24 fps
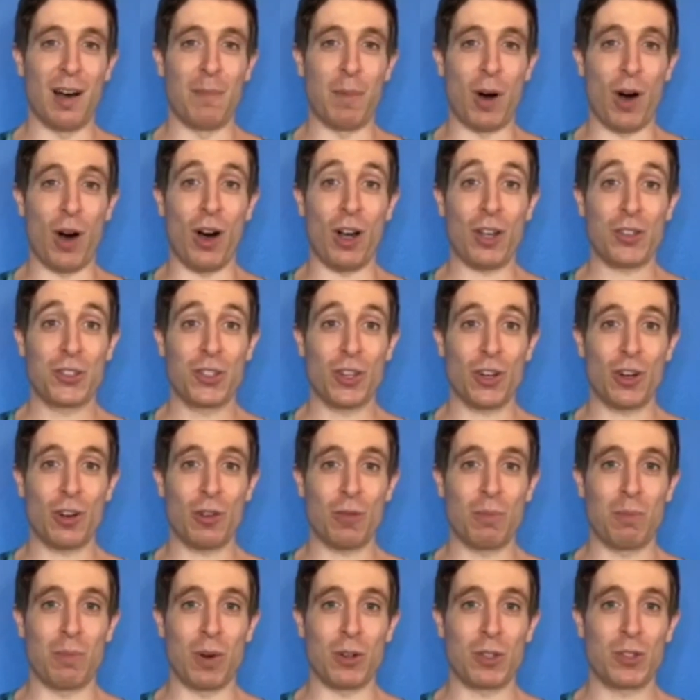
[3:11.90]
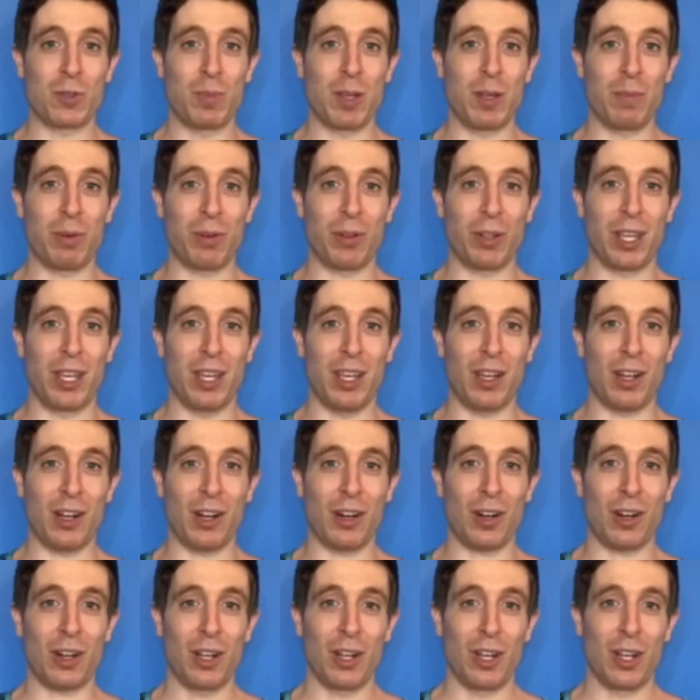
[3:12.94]
Also, most people
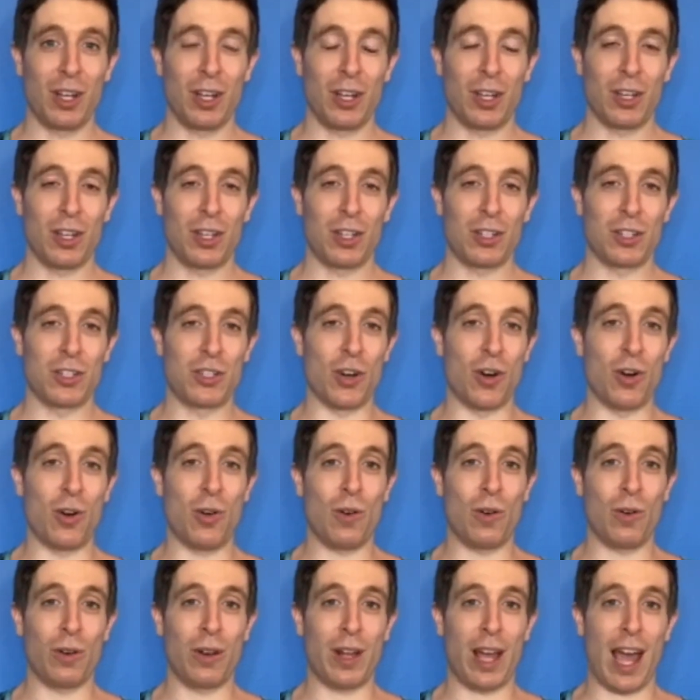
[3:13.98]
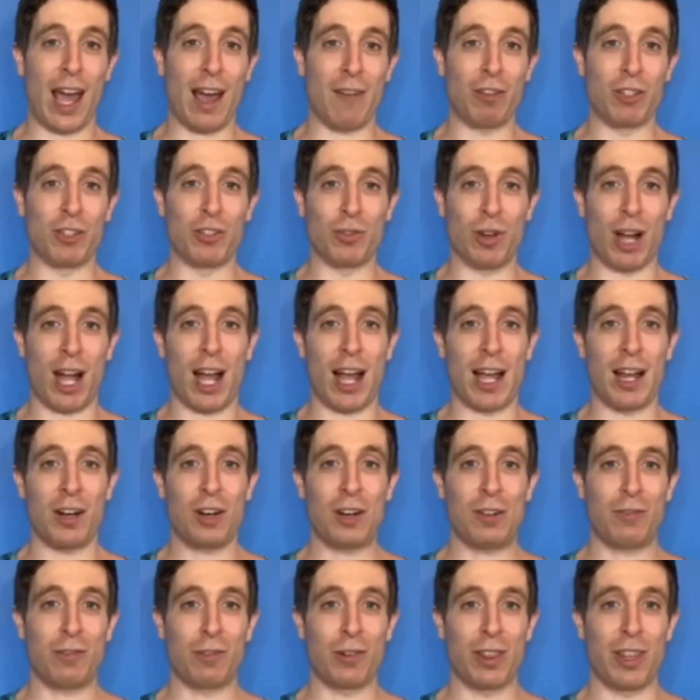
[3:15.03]
here don't have a dryer
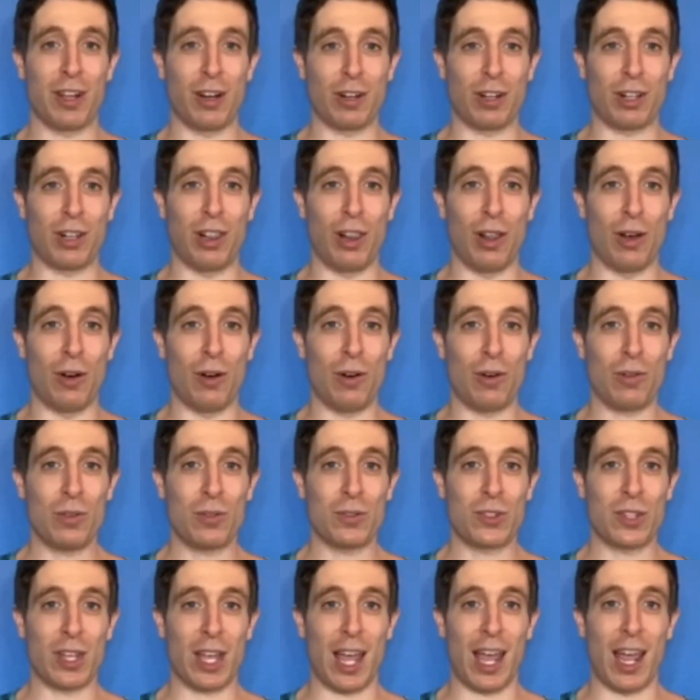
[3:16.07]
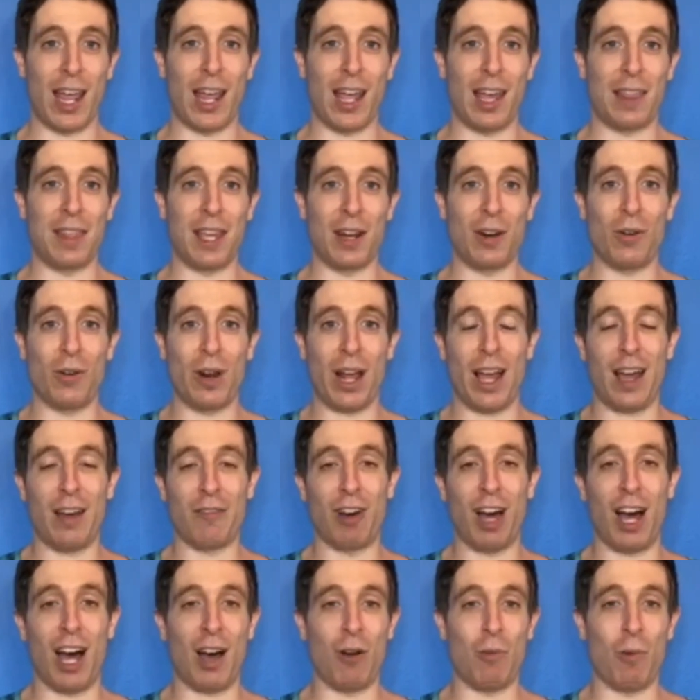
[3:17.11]
for their clothes and they don't have
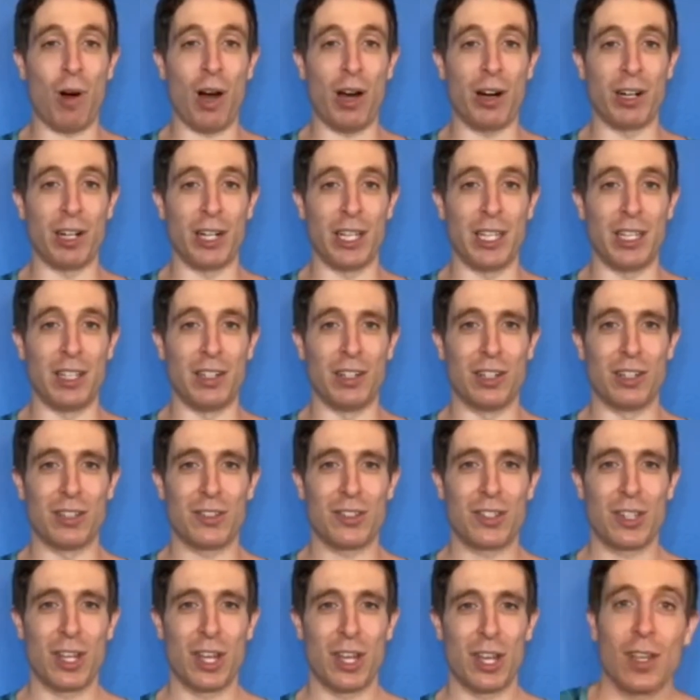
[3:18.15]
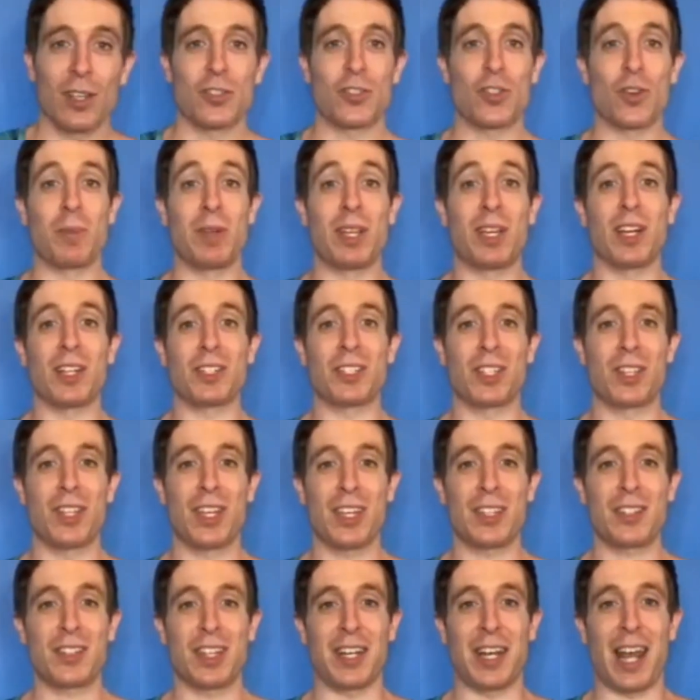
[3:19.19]
hot water heaters. So because of
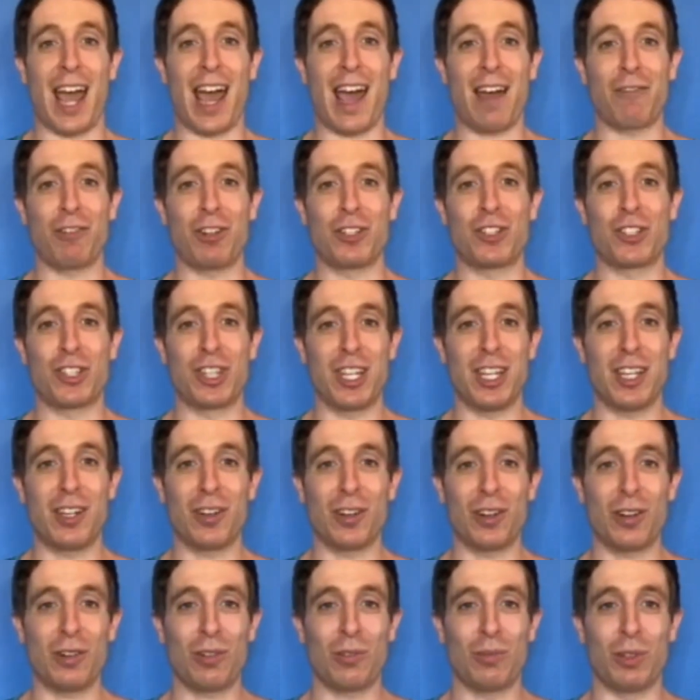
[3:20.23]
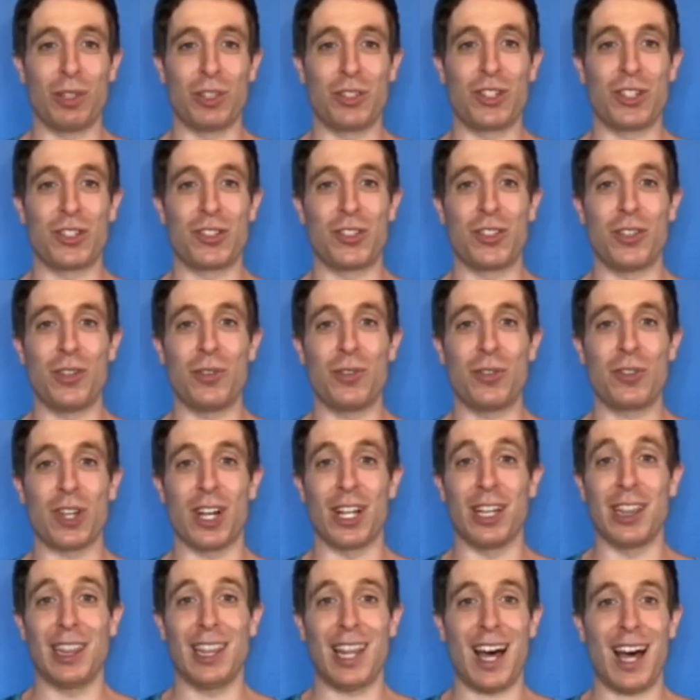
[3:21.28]
this, an average Tico will just use a
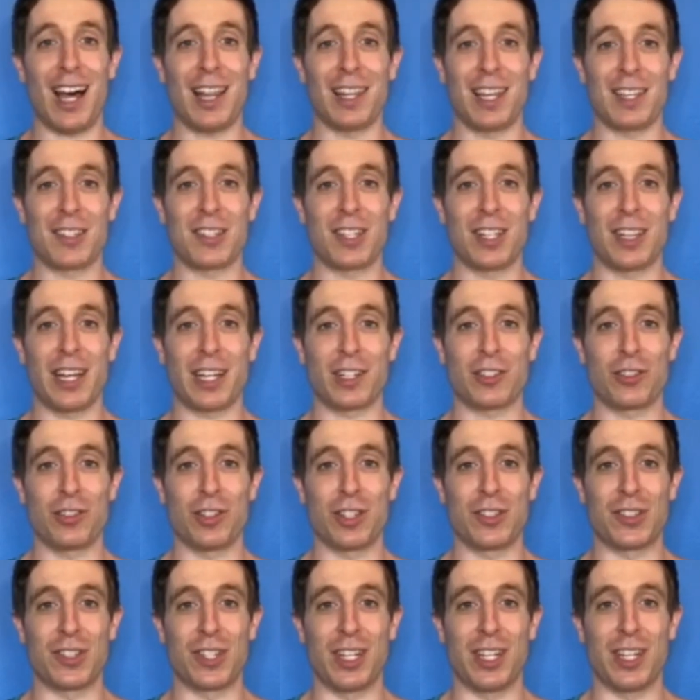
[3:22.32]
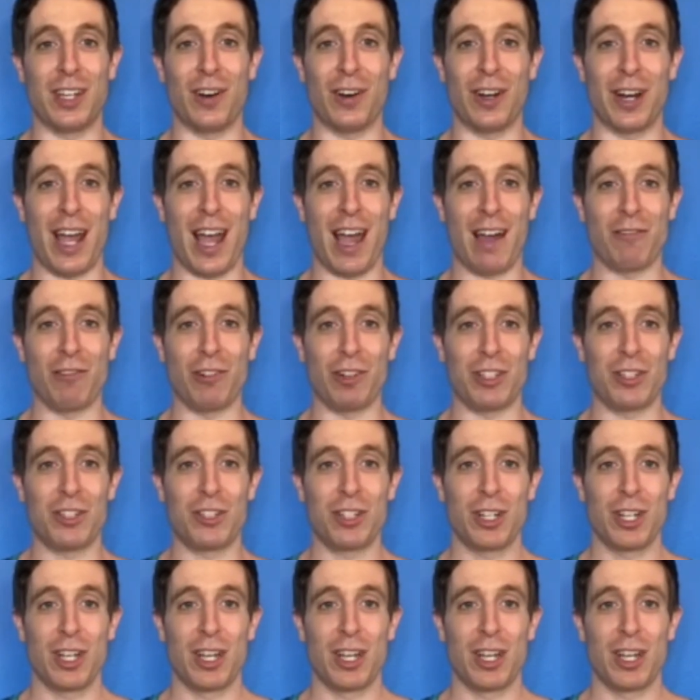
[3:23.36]
lot less electricity on average